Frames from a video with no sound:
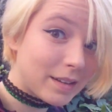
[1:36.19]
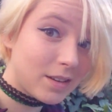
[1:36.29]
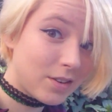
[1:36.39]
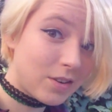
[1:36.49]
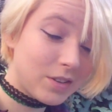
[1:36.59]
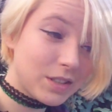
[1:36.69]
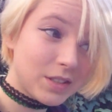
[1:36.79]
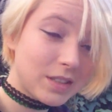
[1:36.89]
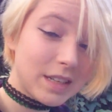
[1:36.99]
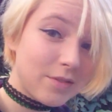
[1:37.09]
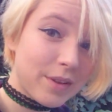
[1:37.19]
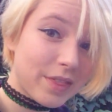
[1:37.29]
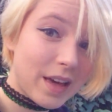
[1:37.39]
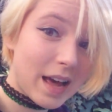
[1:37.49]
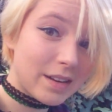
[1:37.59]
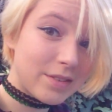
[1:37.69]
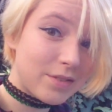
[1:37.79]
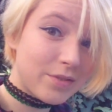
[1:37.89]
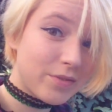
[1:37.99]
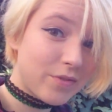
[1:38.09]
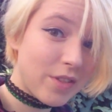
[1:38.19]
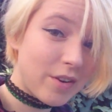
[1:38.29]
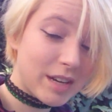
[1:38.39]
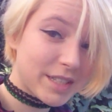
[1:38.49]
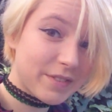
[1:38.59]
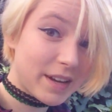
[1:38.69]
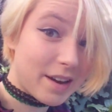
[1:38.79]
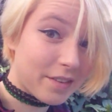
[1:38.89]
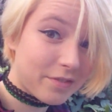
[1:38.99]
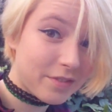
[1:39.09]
You're going to deal with that for the rest of your life.